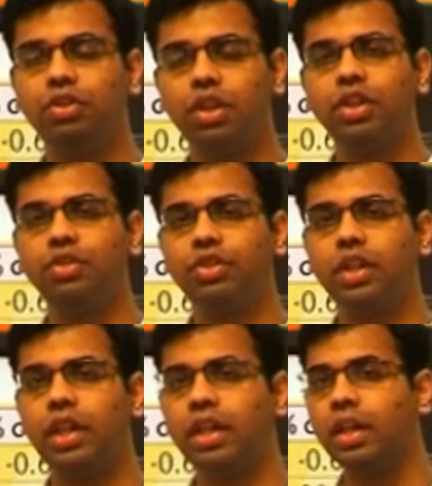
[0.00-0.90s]
news
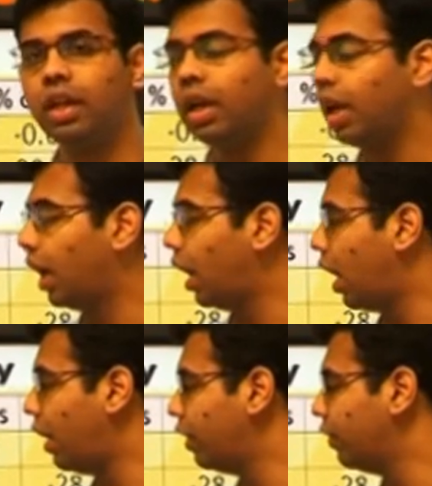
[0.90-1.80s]
in it.
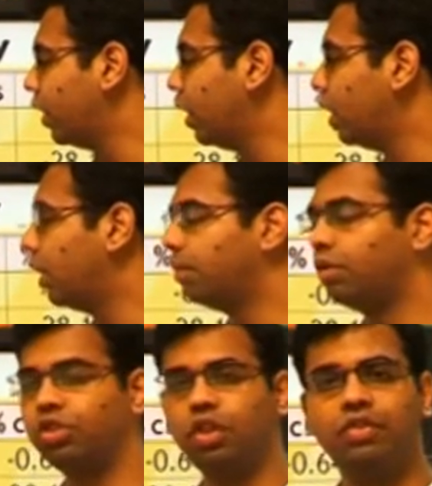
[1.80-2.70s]
However,
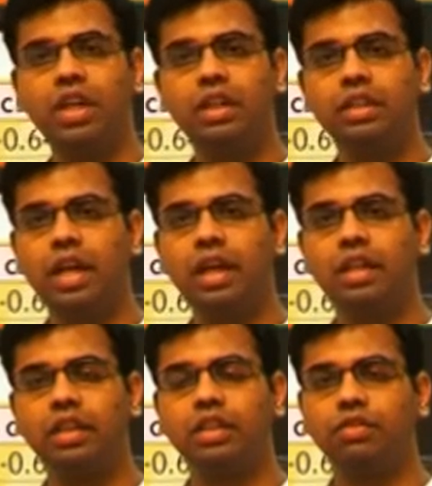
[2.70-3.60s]
most of the other
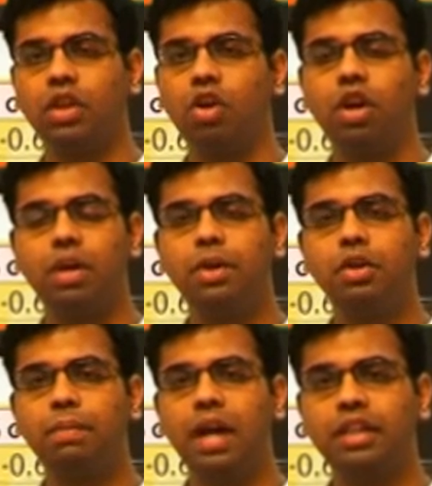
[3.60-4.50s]
sectors were not able
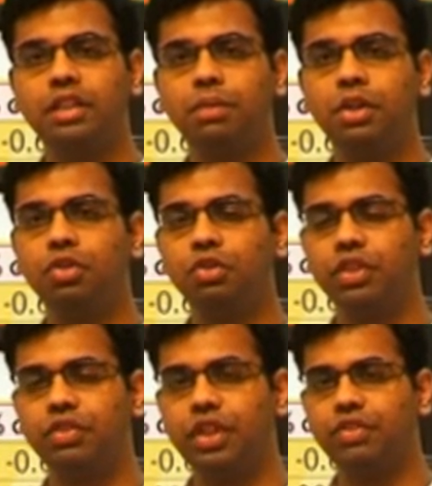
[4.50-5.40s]
to participate, due to
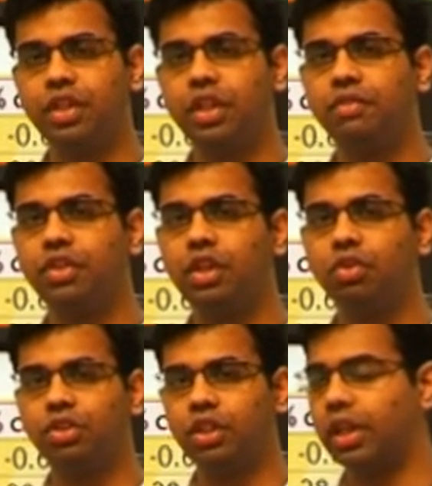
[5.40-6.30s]
which we have seen Nifty
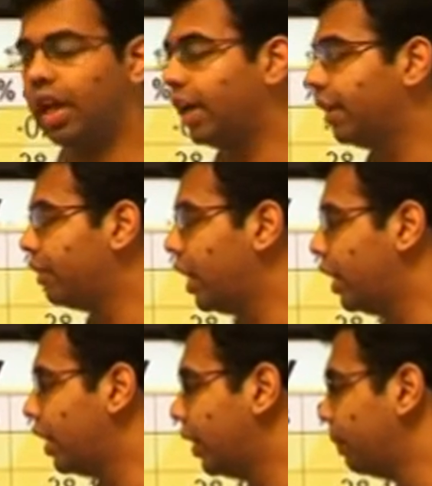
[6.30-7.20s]
closing in the negative
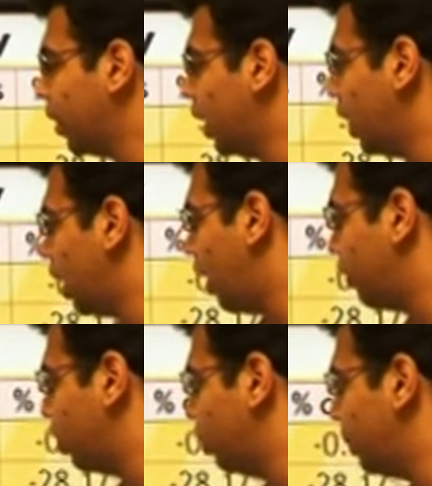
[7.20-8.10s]
territory.
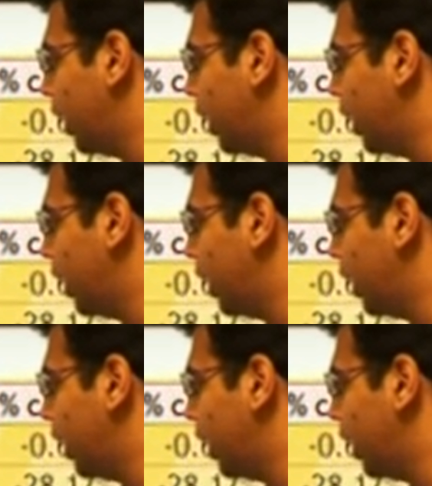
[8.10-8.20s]
Now, the open